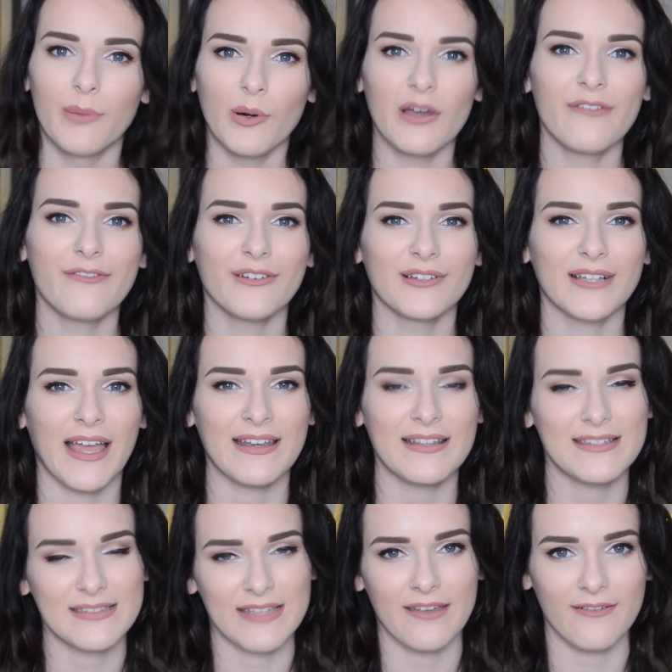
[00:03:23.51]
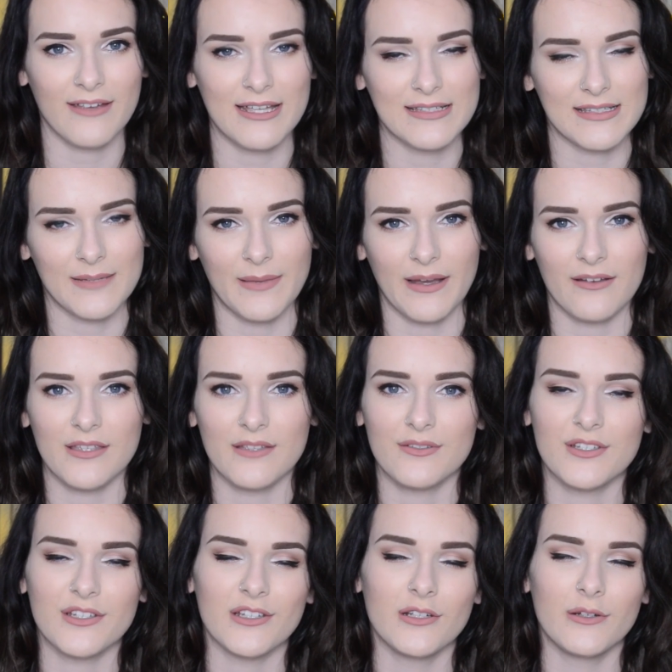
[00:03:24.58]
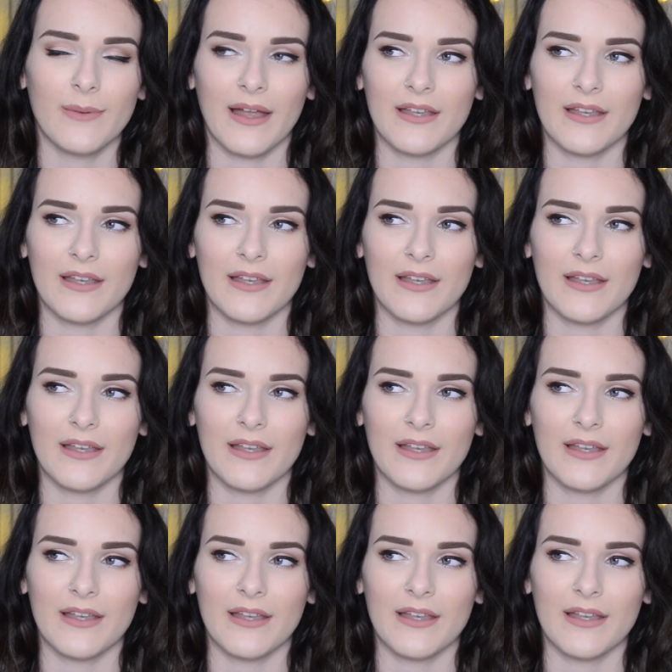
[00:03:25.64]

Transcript: But if you're kind of serious about YouTube